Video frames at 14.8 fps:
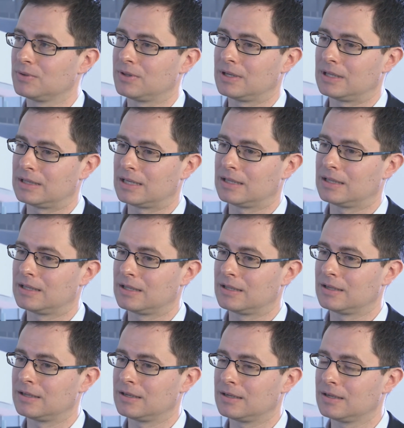We think that
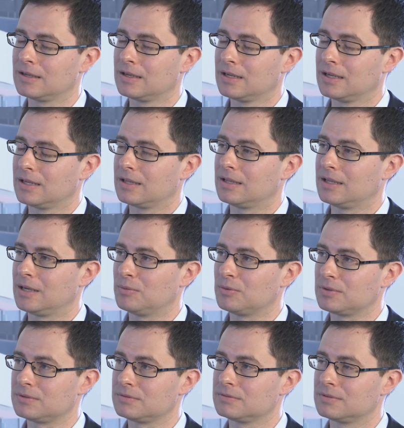they
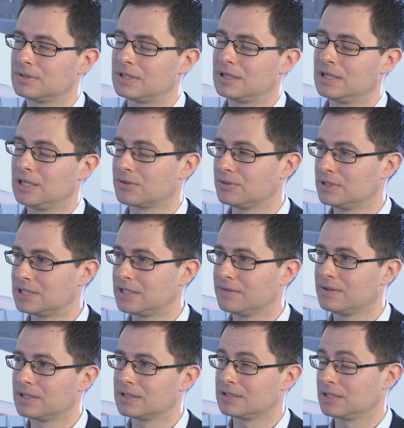will increase
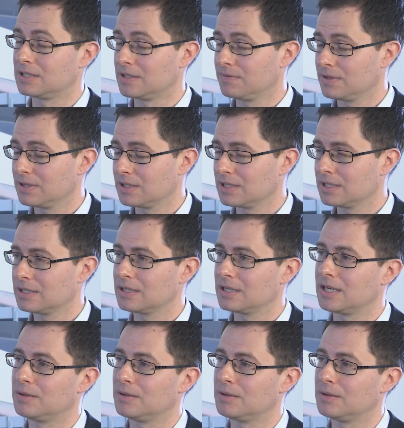dividends significantly,